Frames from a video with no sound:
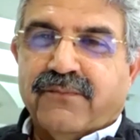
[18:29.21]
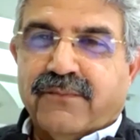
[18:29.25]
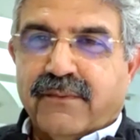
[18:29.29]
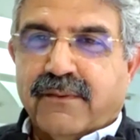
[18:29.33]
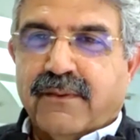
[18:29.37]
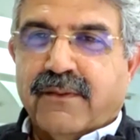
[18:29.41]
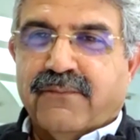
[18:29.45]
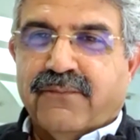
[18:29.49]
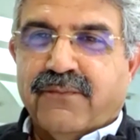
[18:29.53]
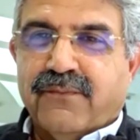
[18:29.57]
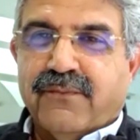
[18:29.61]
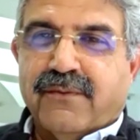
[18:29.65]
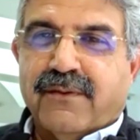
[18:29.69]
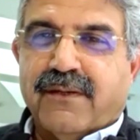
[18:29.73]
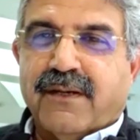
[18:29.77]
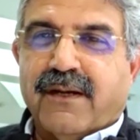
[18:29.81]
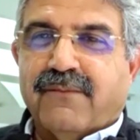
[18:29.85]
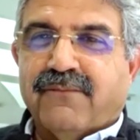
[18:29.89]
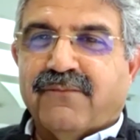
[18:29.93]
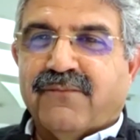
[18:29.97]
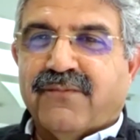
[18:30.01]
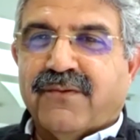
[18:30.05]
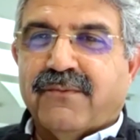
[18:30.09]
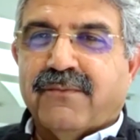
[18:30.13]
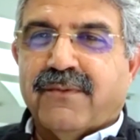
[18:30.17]
If you
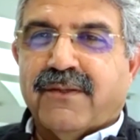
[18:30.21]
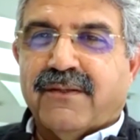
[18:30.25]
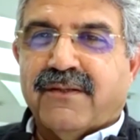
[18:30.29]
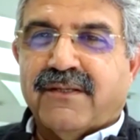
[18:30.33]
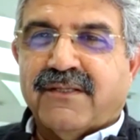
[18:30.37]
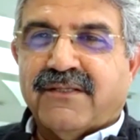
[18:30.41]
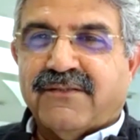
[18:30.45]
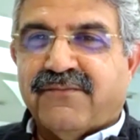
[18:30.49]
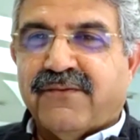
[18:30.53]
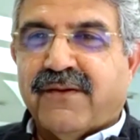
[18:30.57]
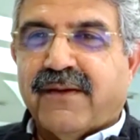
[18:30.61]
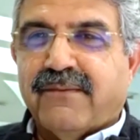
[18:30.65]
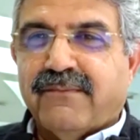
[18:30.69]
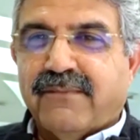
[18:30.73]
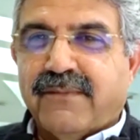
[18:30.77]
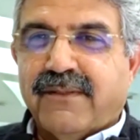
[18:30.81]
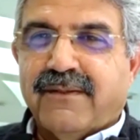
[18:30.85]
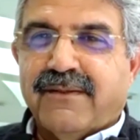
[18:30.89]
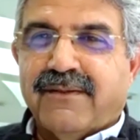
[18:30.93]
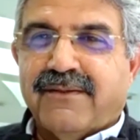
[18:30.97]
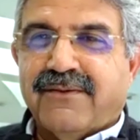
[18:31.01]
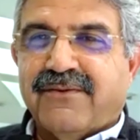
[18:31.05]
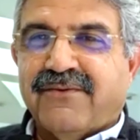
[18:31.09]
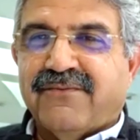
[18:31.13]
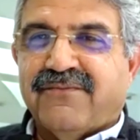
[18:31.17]
come from a rich
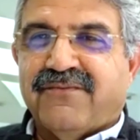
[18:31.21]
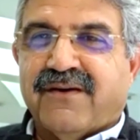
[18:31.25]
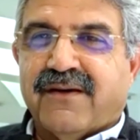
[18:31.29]
family and your